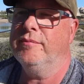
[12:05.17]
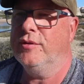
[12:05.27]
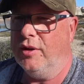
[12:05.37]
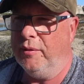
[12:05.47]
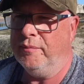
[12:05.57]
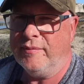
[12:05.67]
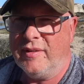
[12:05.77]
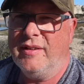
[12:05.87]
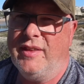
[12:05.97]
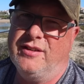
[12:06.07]
So
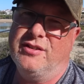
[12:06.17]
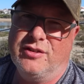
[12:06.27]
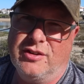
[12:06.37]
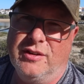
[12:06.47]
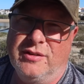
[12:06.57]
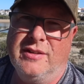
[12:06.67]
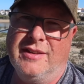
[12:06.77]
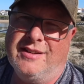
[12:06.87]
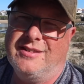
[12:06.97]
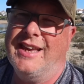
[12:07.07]
that's
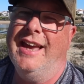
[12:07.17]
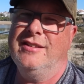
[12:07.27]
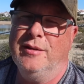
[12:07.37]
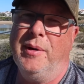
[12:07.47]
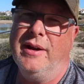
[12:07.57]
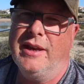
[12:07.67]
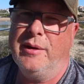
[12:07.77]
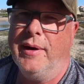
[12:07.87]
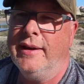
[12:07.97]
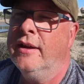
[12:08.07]
the case in mine
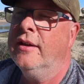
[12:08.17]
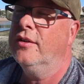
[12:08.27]
anyway.